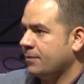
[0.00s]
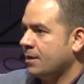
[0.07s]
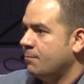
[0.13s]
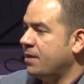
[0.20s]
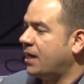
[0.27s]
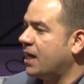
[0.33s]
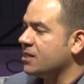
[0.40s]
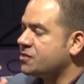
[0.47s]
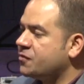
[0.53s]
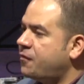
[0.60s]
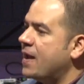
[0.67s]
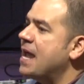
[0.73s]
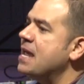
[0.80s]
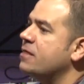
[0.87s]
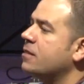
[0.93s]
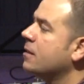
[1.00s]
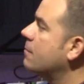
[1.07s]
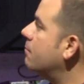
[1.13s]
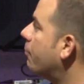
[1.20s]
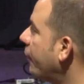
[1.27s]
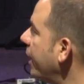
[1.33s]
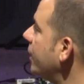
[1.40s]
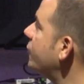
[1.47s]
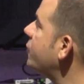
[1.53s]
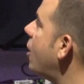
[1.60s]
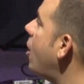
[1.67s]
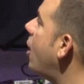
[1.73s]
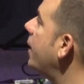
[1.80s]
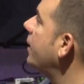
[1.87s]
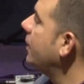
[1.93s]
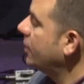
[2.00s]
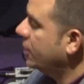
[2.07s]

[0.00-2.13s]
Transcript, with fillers: Because faith brings on